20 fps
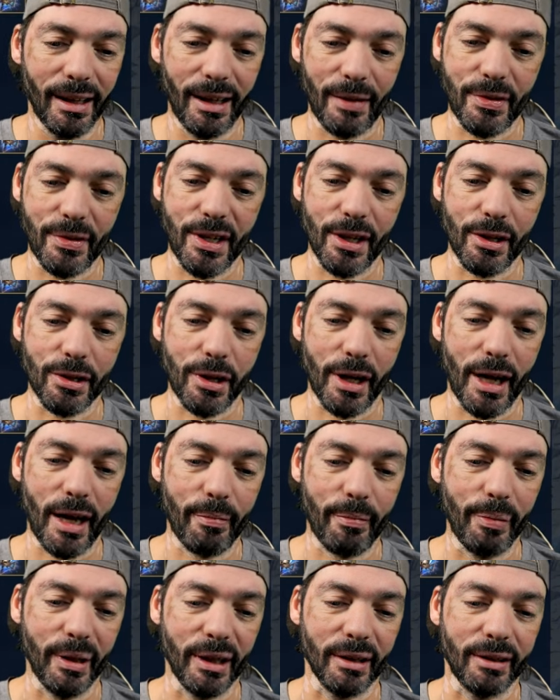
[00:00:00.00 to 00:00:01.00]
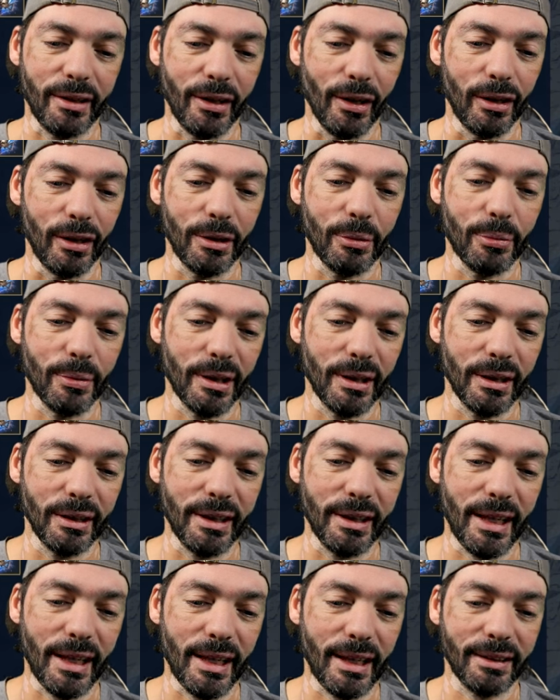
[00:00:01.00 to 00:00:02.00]
since you have been the only one
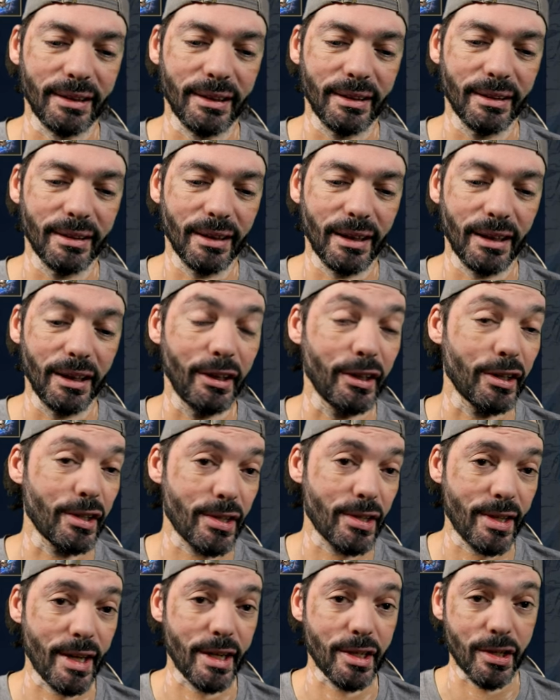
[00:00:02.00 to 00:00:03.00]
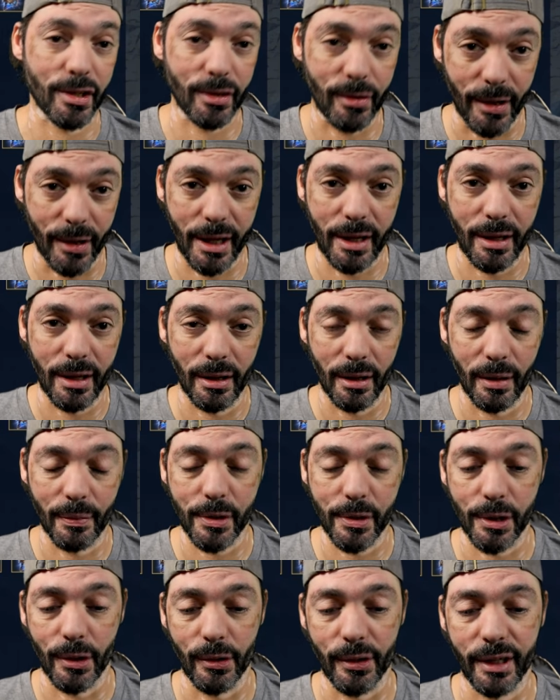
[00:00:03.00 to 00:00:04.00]
that cleared stage 3 of
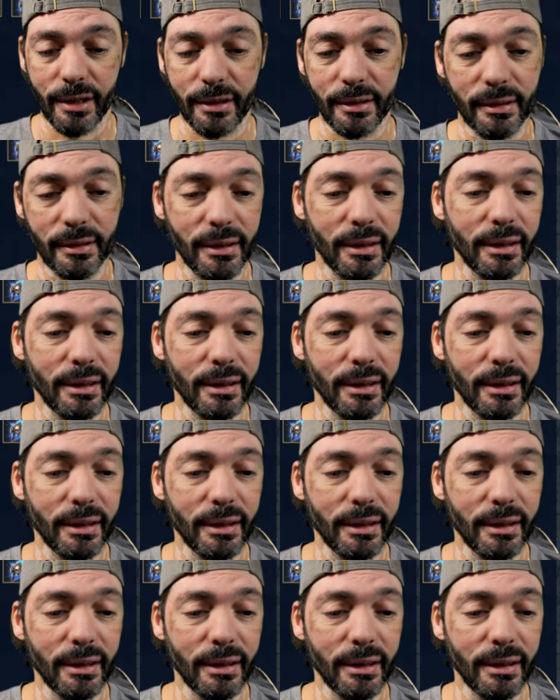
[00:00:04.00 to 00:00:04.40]
Shogun.